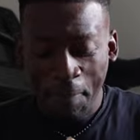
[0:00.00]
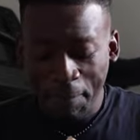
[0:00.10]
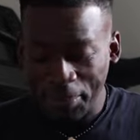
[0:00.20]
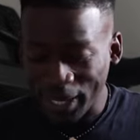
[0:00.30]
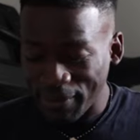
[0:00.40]

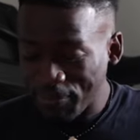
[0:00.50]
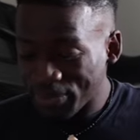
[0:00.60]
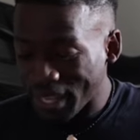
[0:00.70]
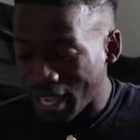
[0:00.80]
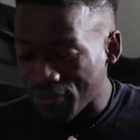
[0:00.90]
but
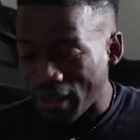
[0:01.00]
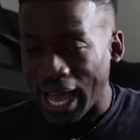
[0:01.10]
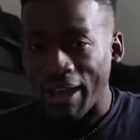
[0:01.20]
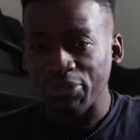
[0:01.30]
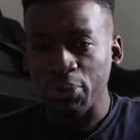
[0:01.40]
if I
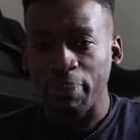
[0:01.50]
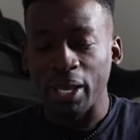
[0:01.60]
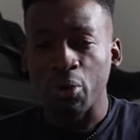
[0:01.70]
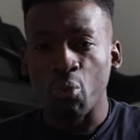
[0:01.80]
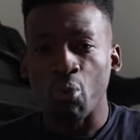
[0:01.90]
have to
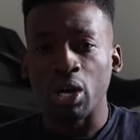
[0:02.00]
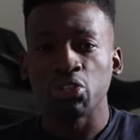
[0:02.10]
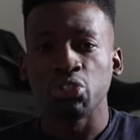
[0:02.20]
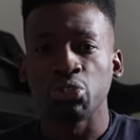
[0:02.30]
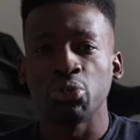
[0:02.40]
pick one
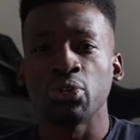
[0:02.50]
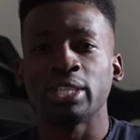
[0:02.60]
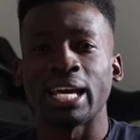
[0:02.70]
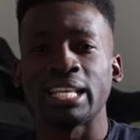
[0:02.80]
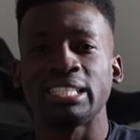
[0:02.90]
shoe
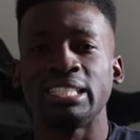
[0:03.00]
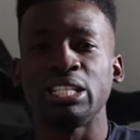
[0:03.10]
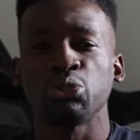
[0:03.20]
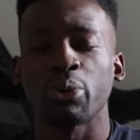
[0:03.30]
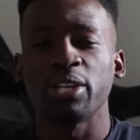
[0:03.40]
that is
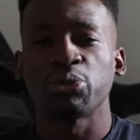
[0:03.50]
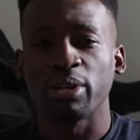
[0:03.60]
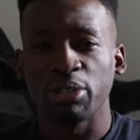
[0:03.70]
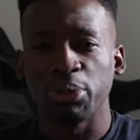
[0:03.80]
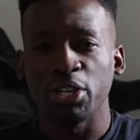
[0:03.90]
the
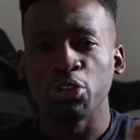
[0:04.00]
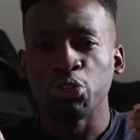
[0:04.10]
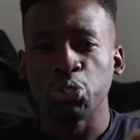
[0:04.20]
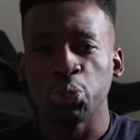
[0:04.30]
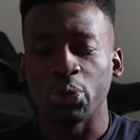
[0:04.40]
2023
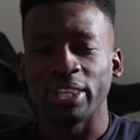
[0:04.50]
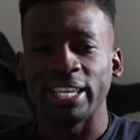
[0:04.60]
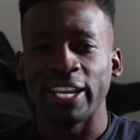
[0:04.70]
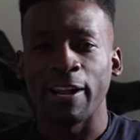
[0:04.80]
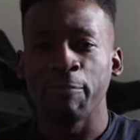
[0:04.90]
shoe of the
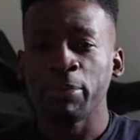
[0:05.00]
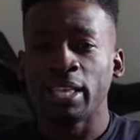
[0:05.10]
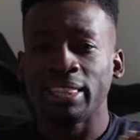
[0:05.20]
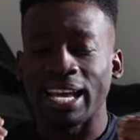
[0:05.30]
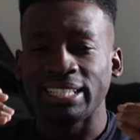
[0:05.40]
year
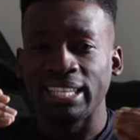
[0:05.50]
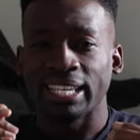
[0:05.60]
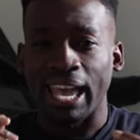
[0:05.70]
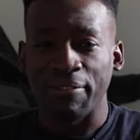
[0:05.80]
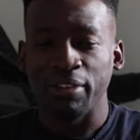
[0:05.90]
that
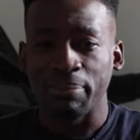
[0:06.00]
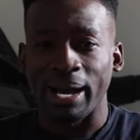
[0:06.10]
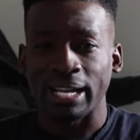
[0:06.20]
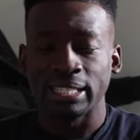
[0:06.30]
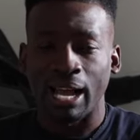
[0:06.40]
tick every box,